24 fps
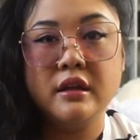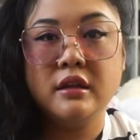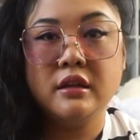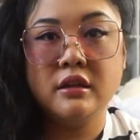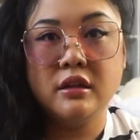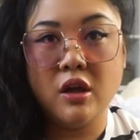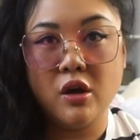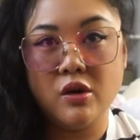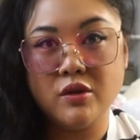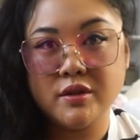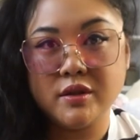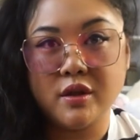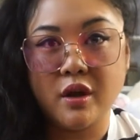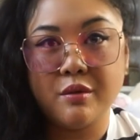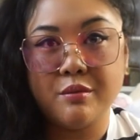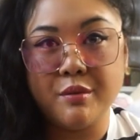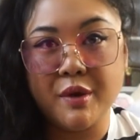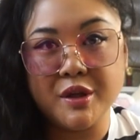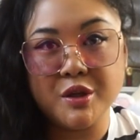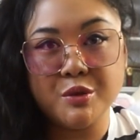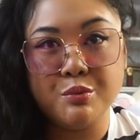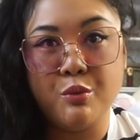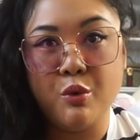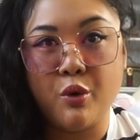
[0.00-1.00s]
lows are
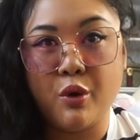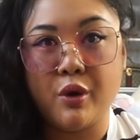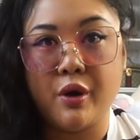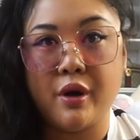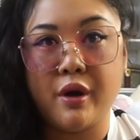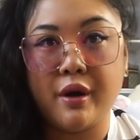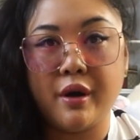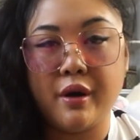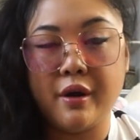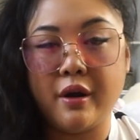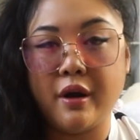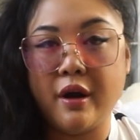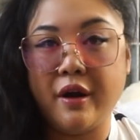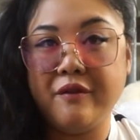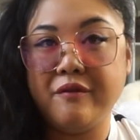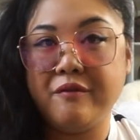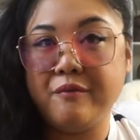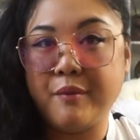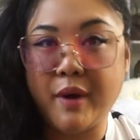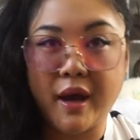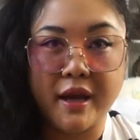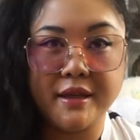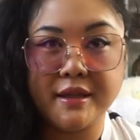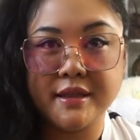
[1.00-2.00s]
much more of
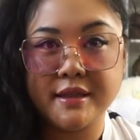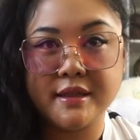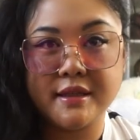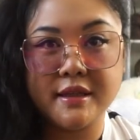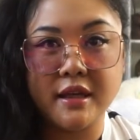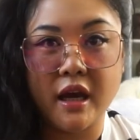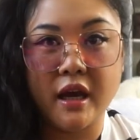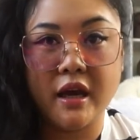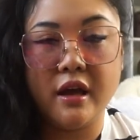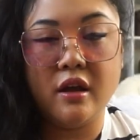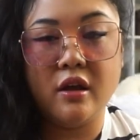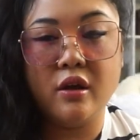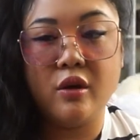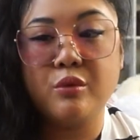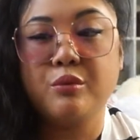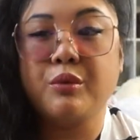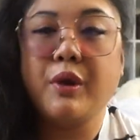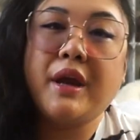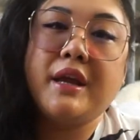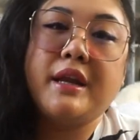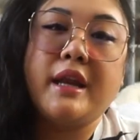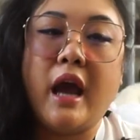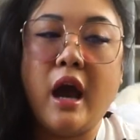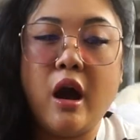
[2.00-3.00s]
my style
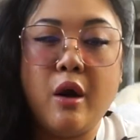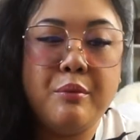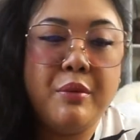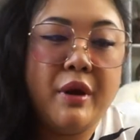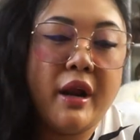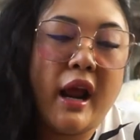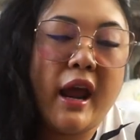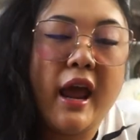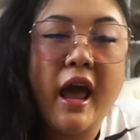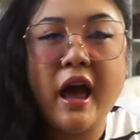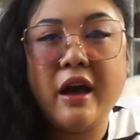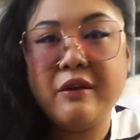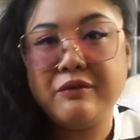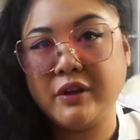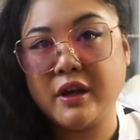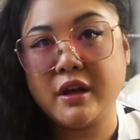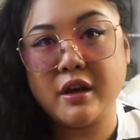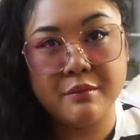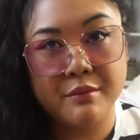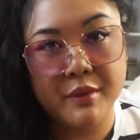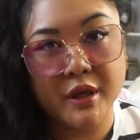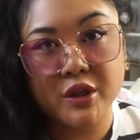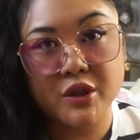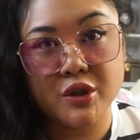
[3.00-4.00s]
right now, but I have
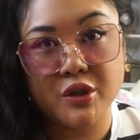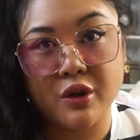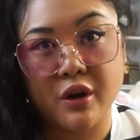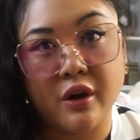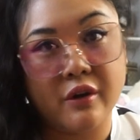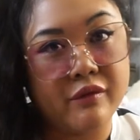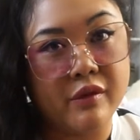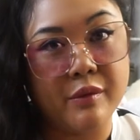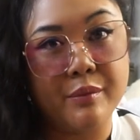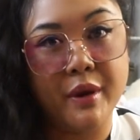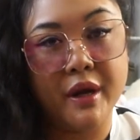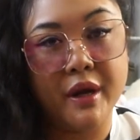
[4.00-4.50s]
like a mixture of a